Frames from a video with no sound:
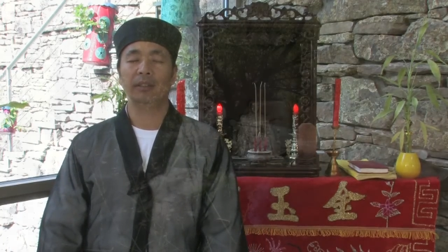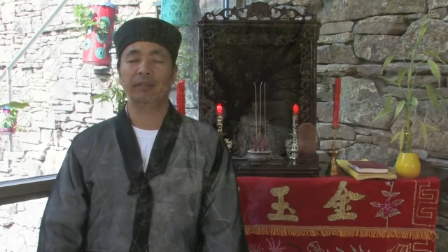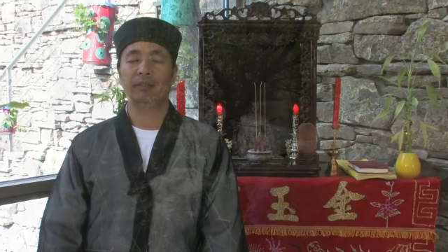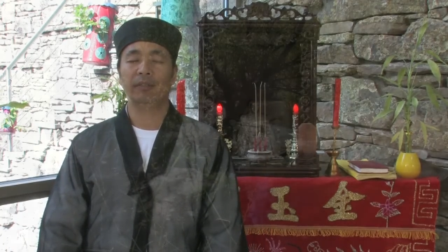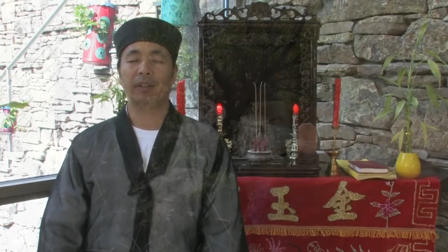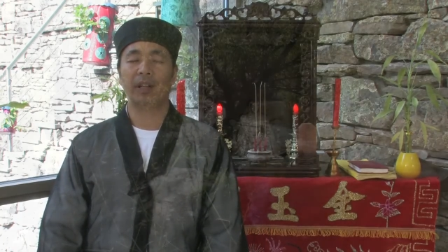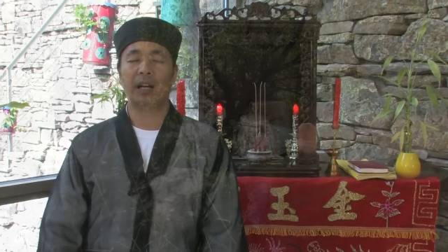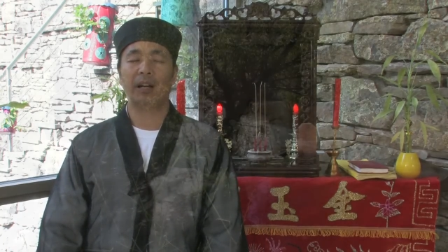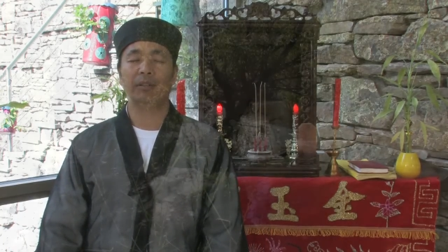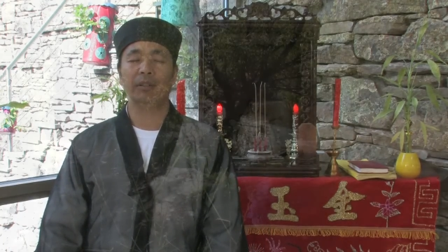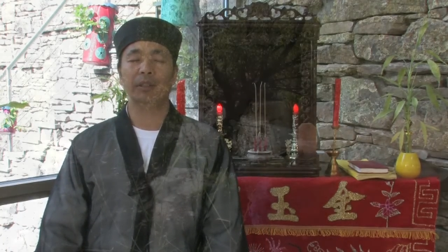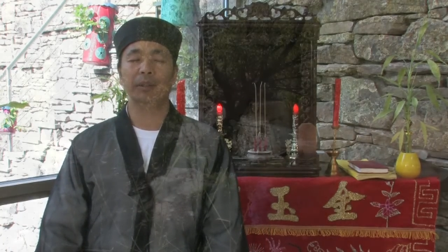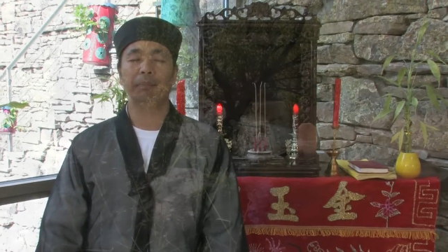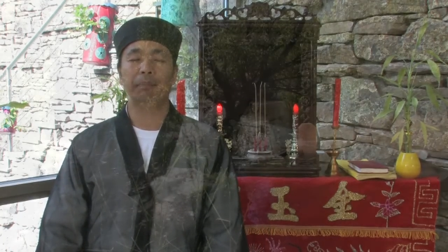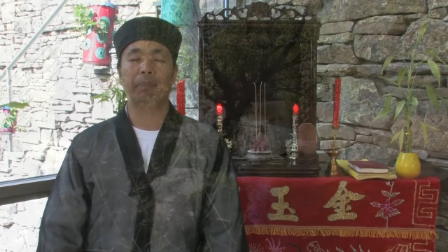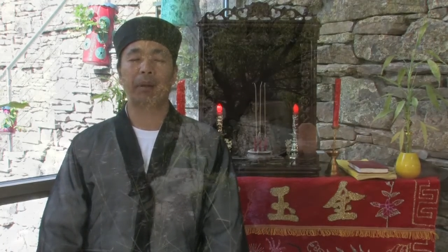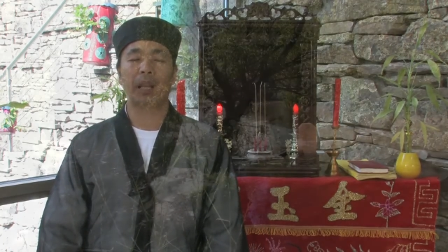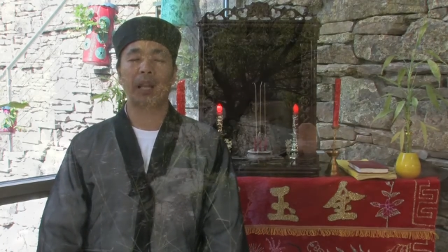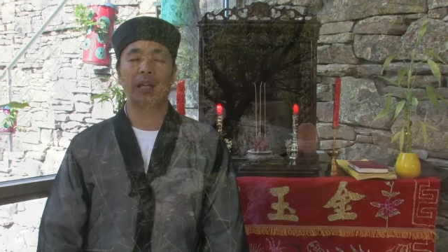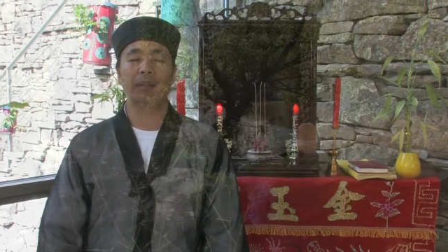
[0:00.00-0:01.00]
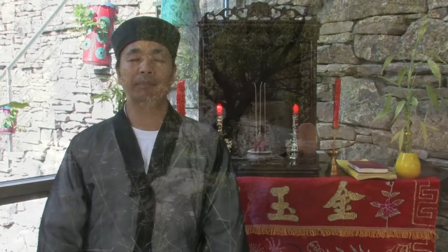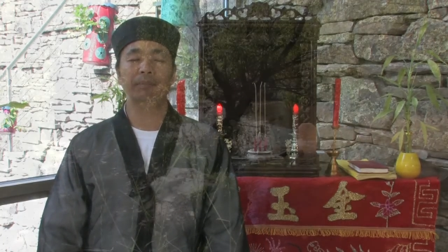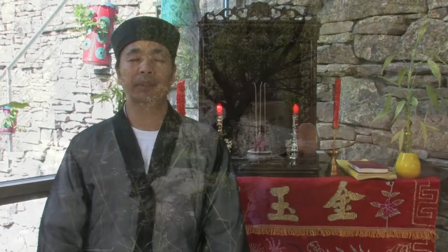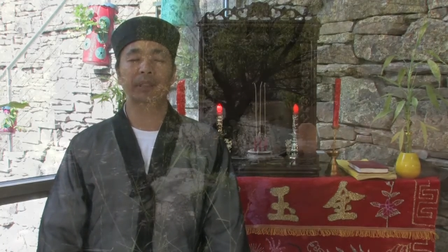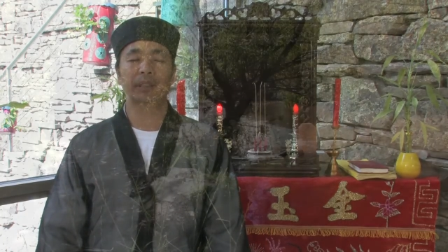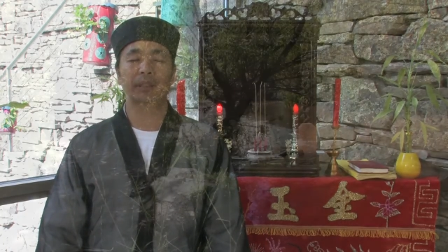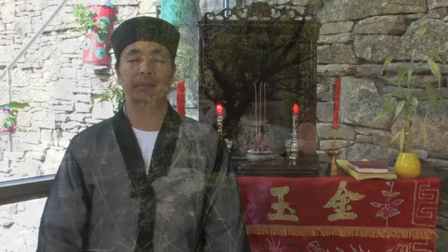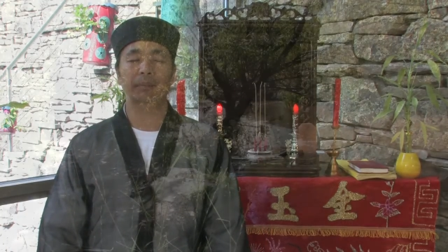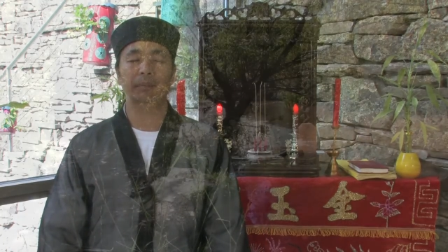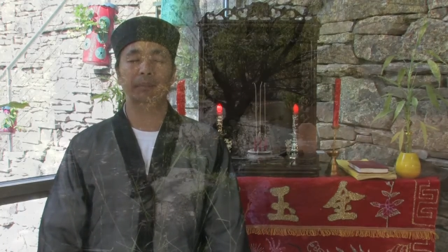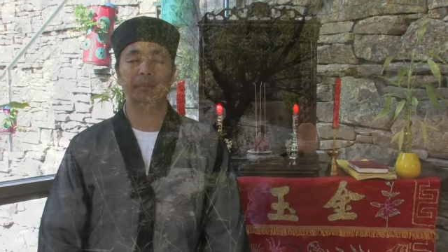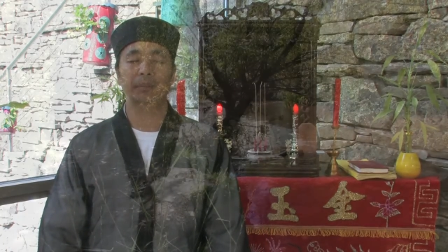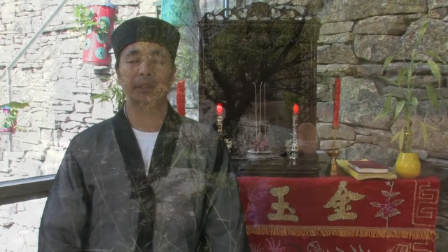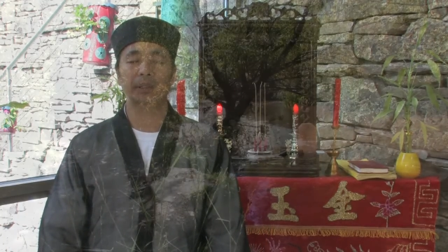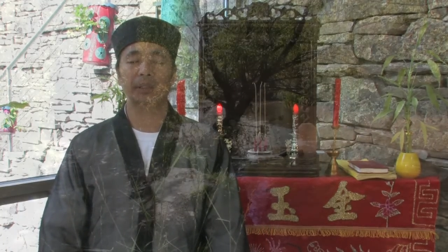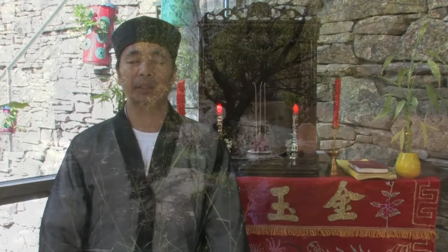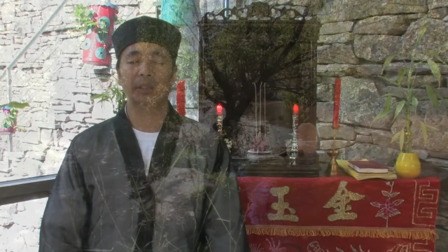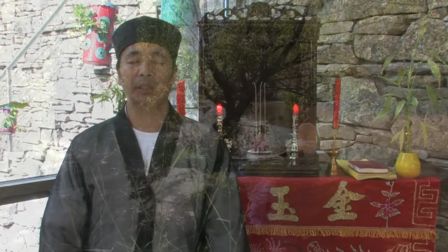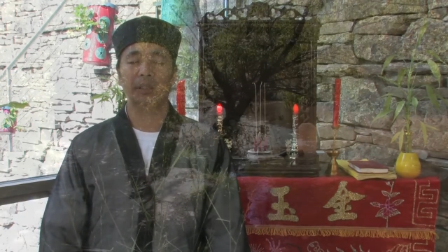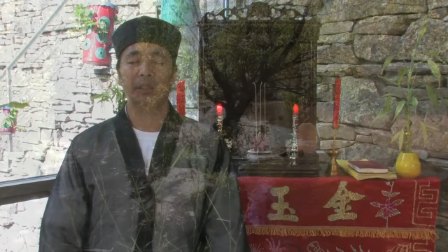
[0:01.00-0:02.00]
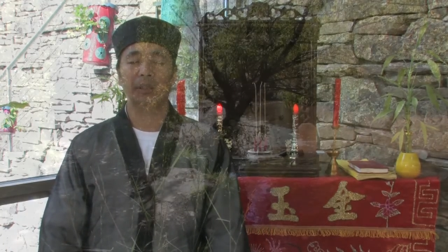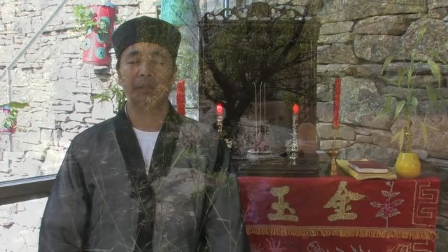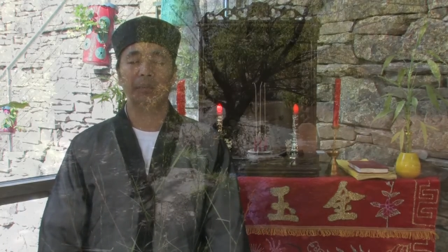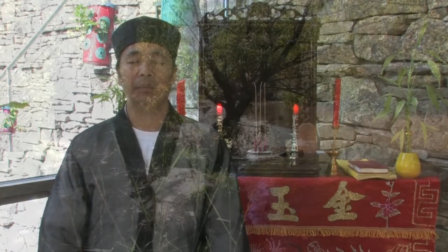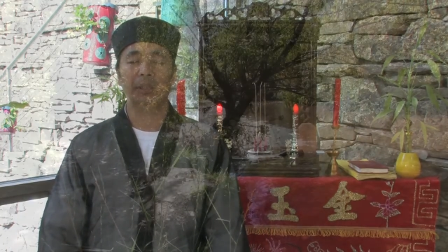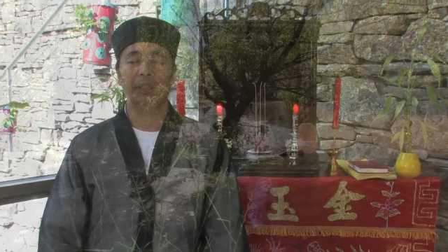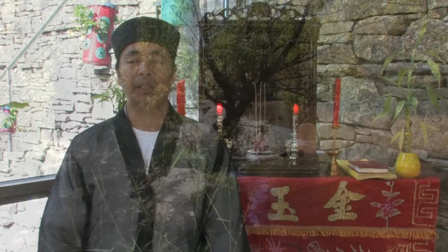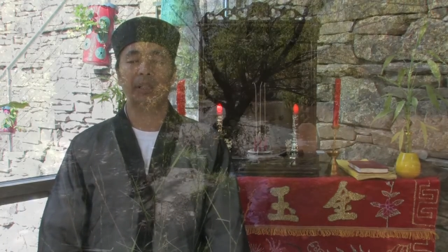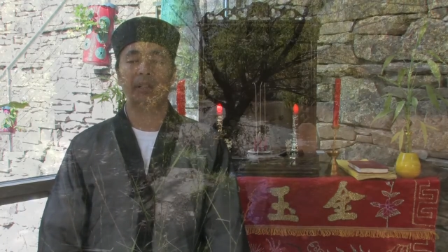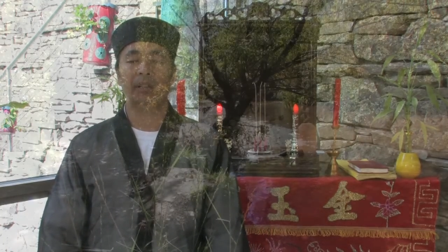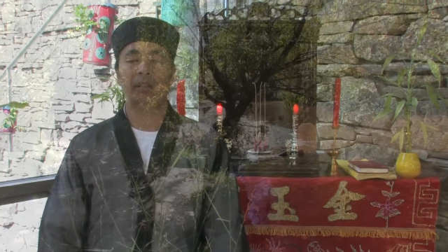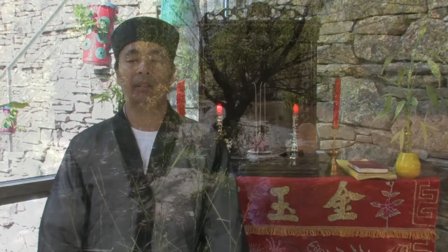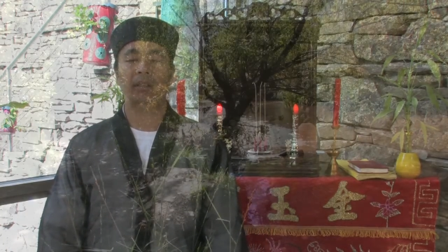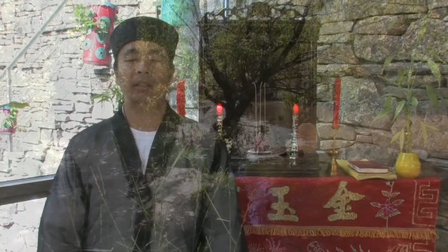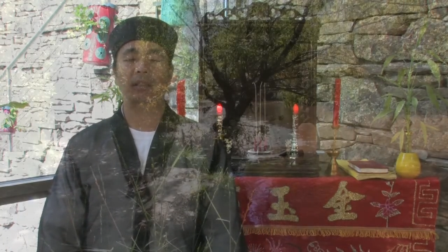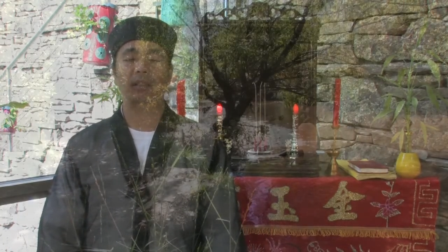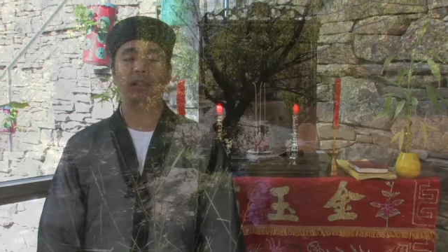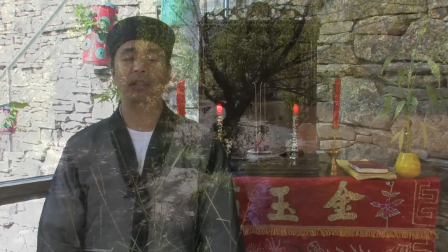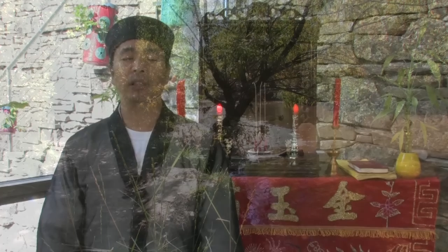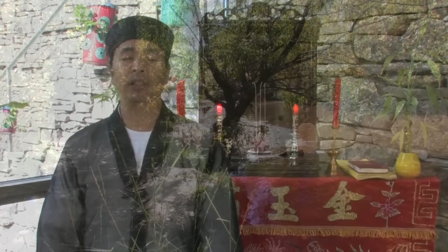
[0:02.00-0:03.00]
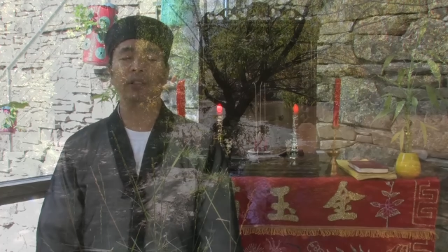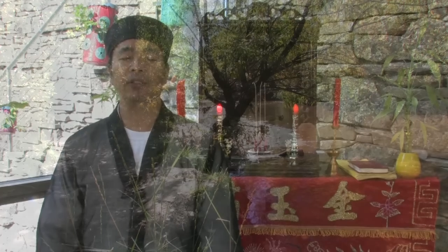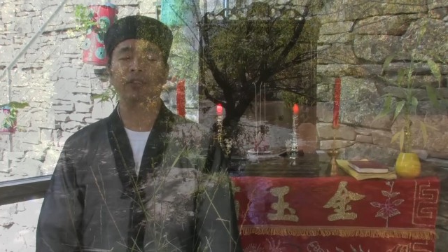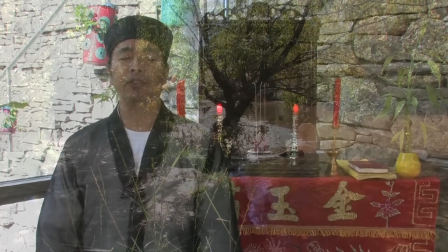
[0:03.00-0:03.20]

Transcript: flower blossom with all the